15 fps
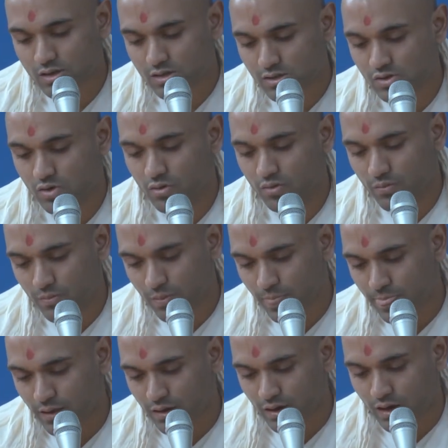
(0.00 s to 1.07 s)
So,
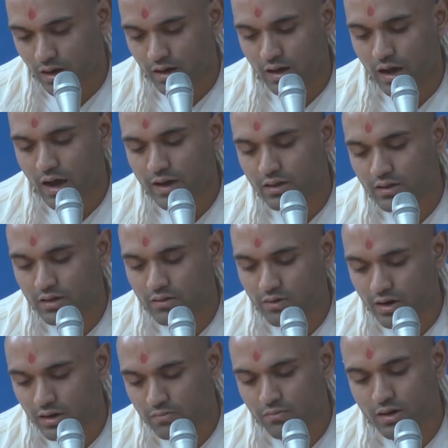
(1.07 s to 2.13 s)
I highly
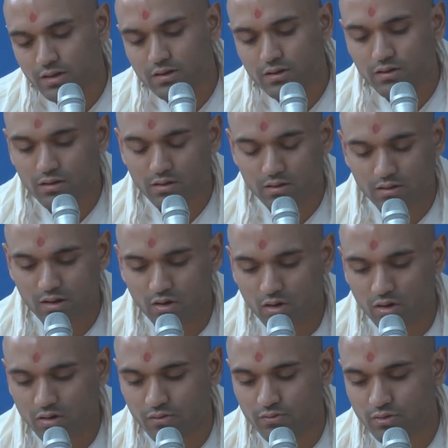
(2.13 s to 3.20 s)
recommend that
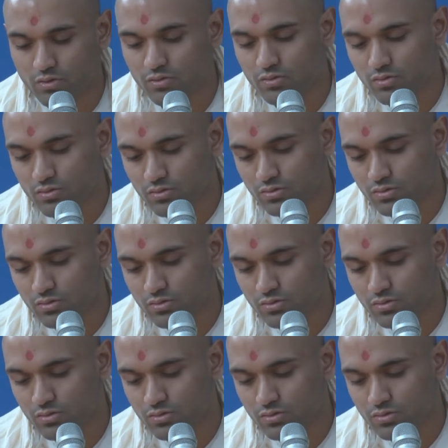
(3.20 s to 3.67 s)
all of you,